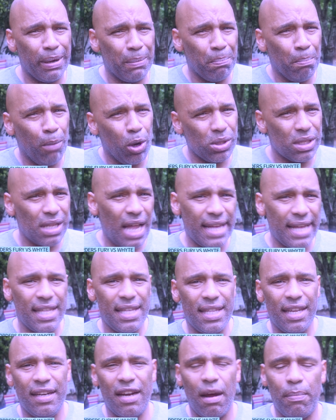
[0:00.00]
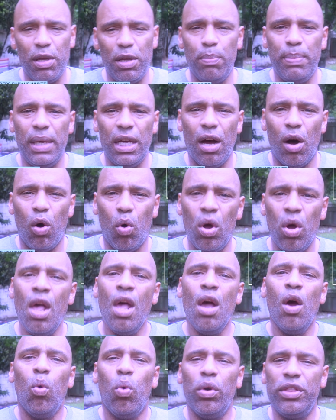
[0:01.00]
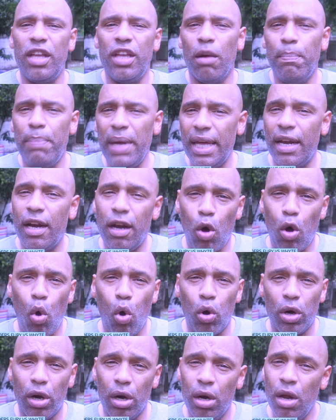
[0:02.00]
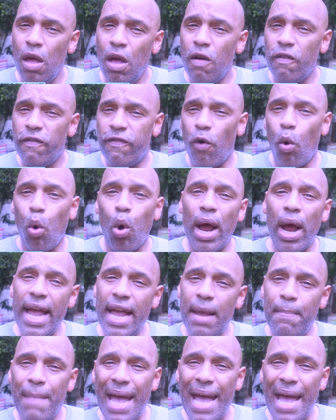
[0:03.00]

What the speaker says: but most likely the WBO, with there being an order for a